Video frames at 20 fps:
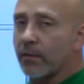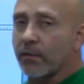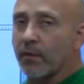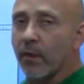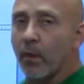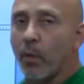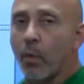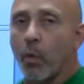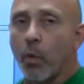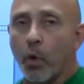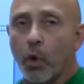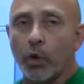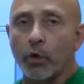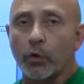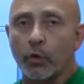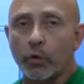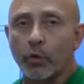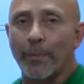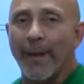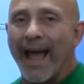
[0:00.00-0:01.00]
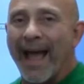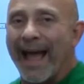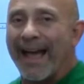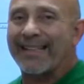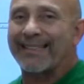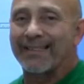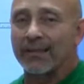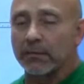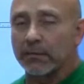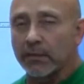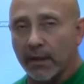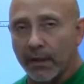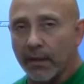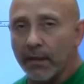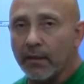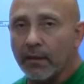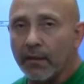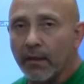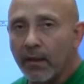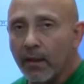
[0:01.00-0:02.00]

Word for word: the workgroup access layer.